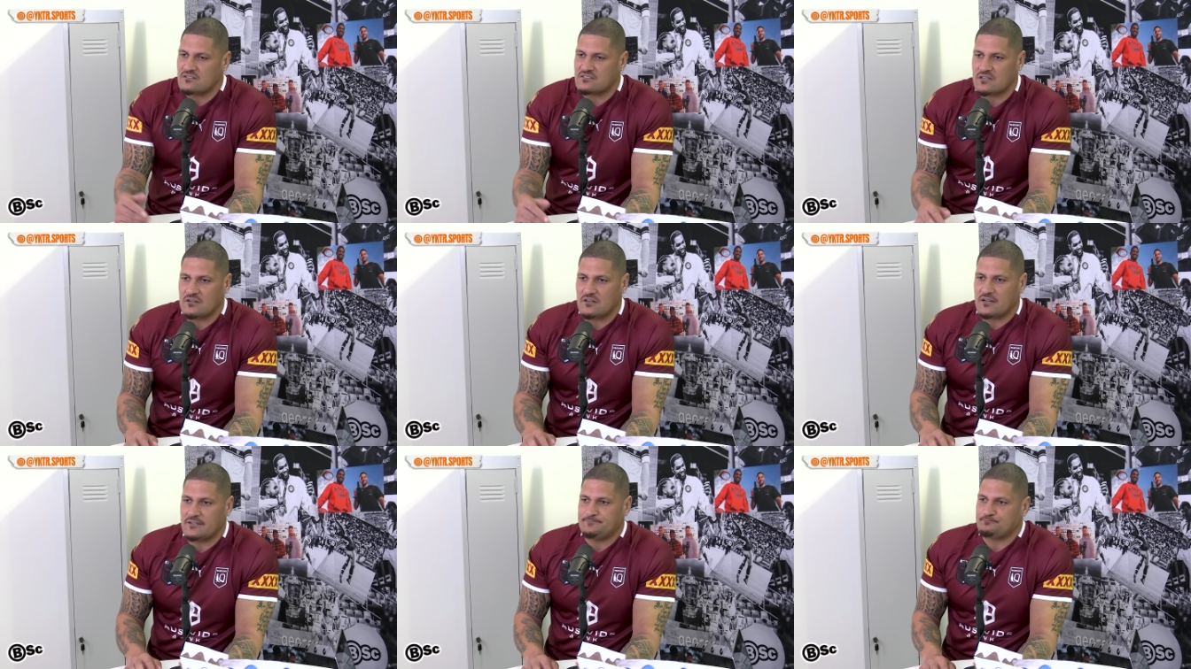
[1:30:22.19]

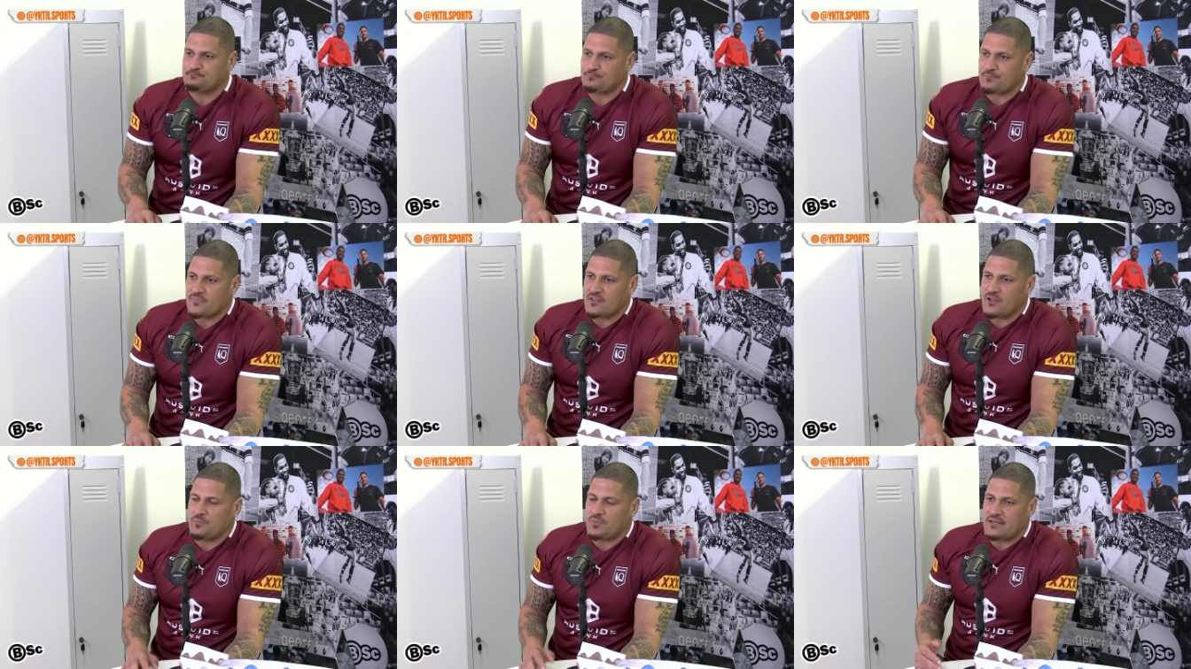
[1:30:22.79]
So
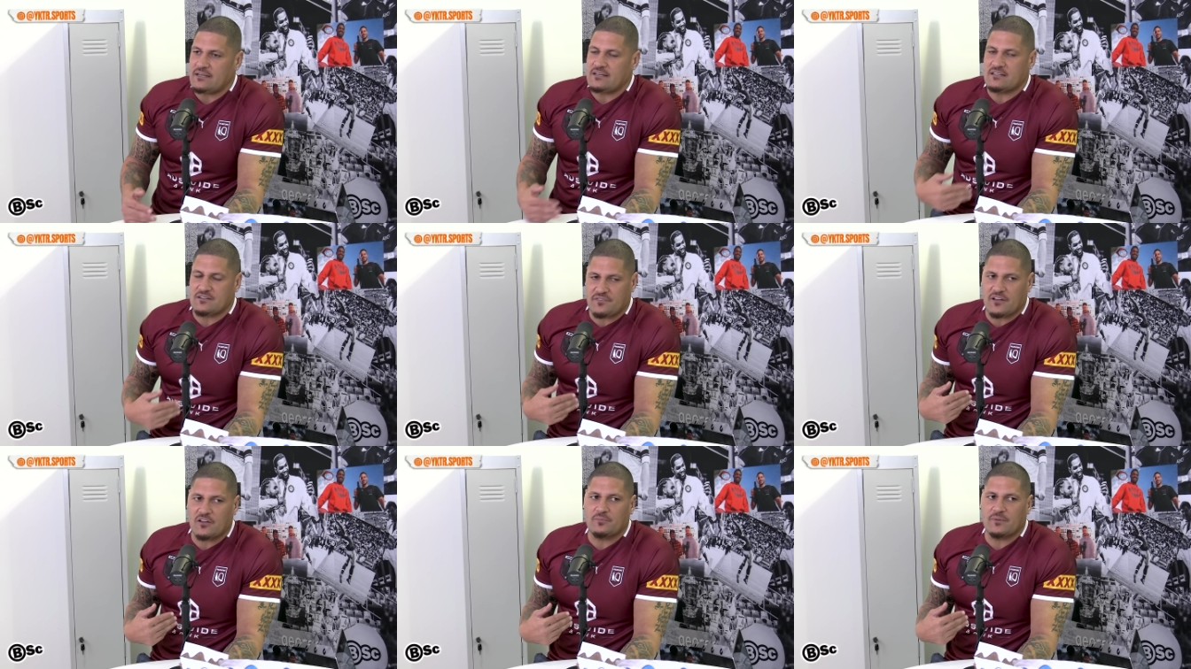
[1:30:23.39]
being in
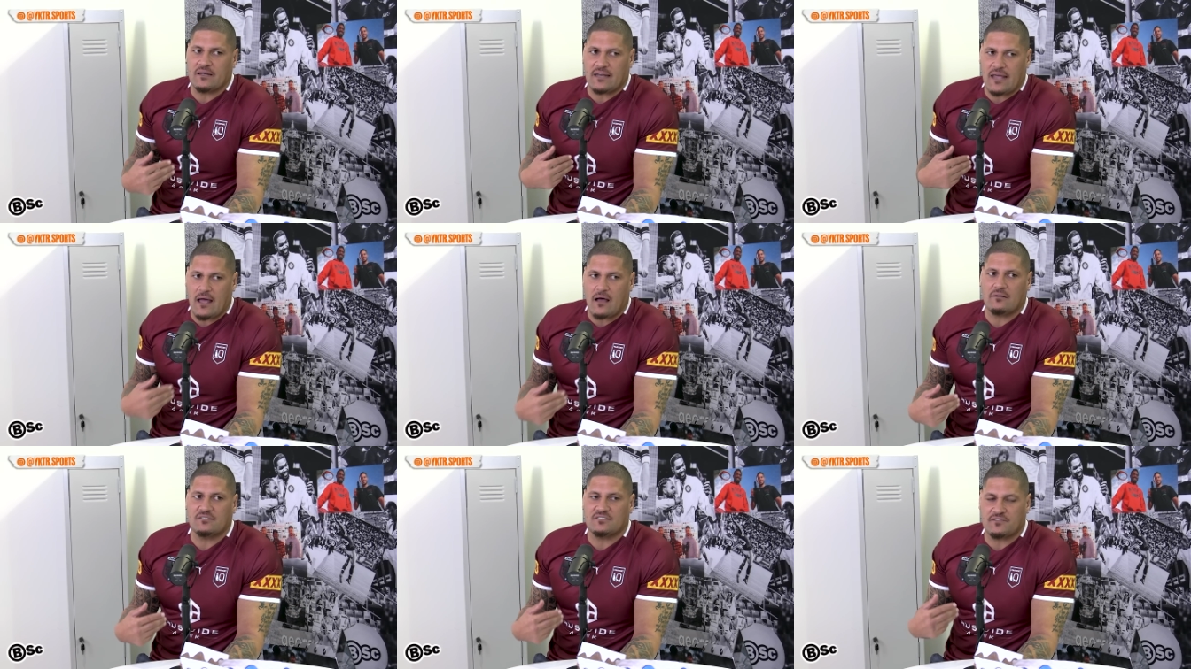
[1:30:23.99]
development
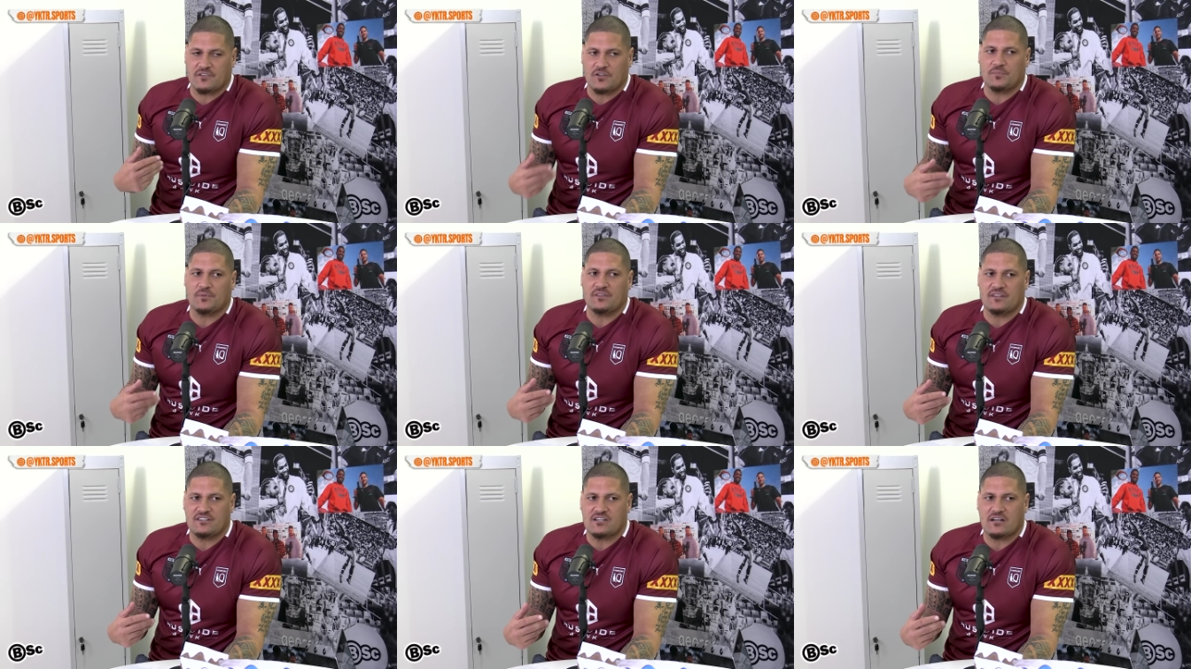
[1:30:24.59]
now,
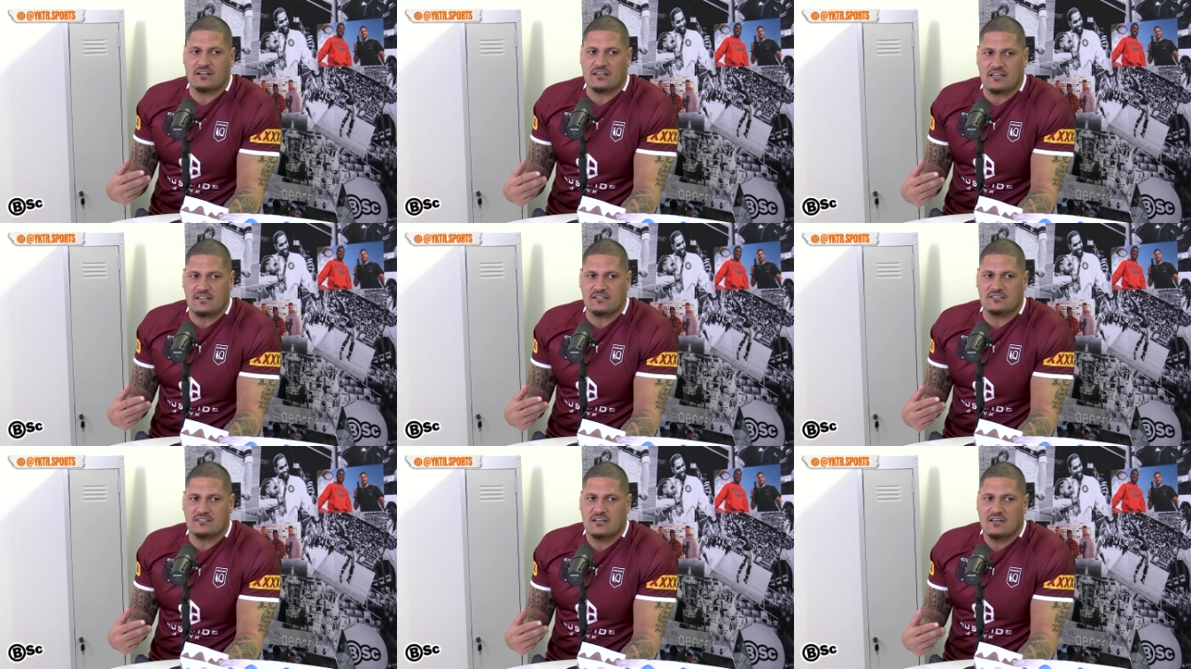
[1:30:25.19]
developing these young
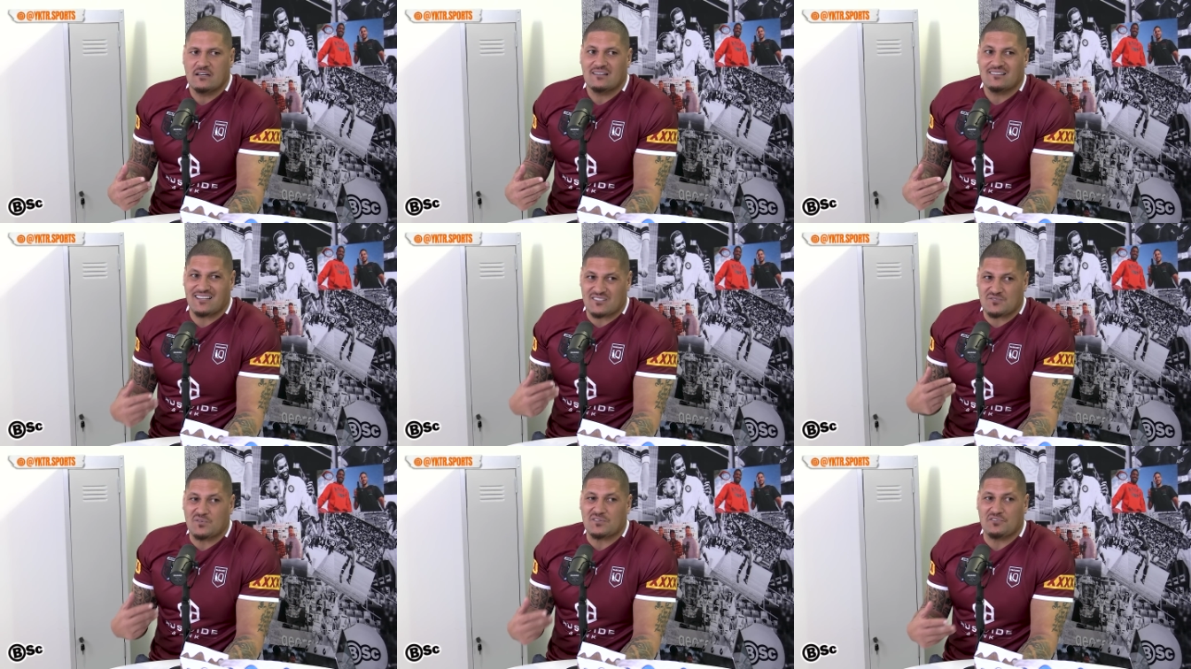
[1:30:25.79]
kids,
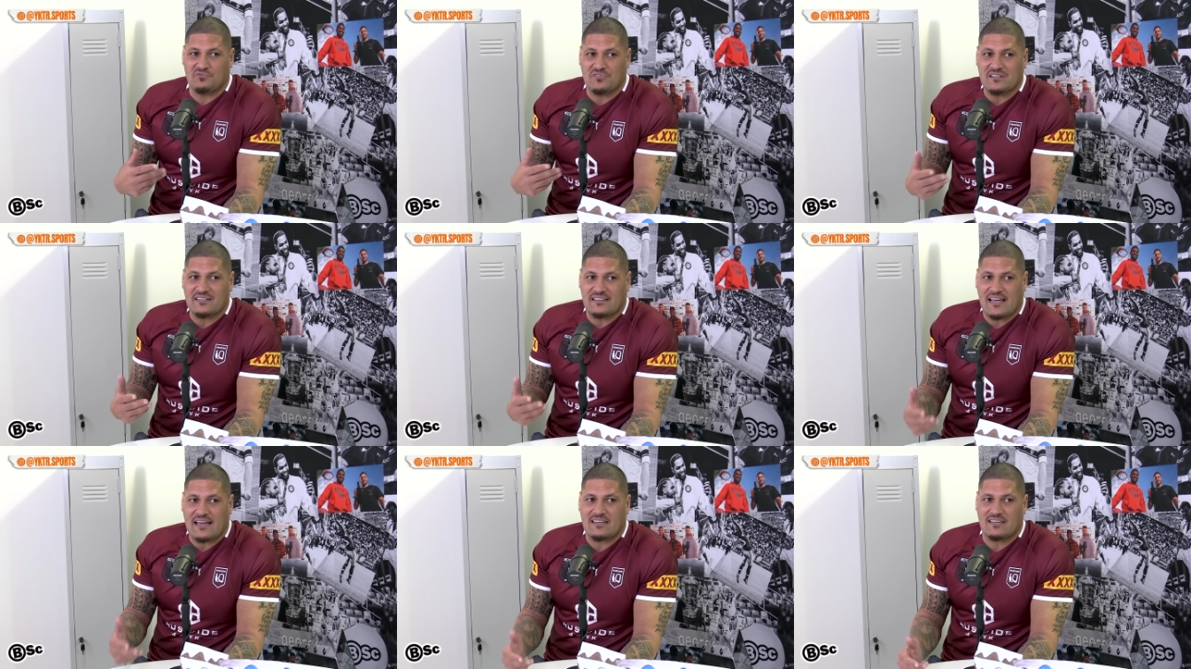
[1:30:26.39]
that's what they're
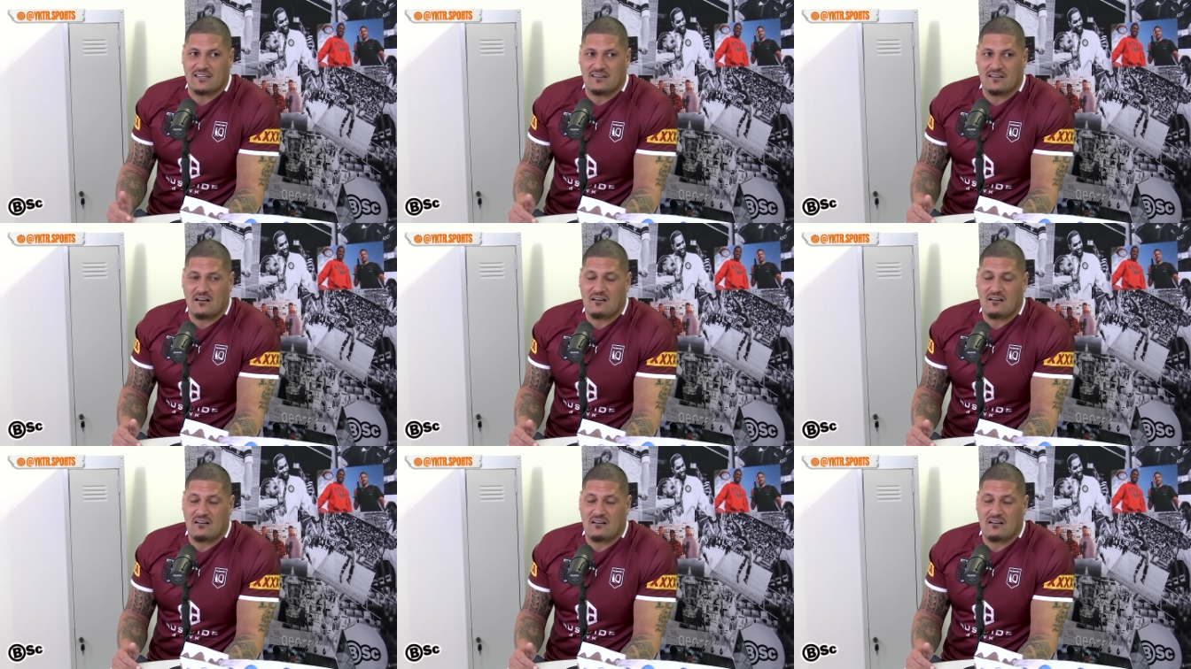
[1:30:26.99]
really lacking.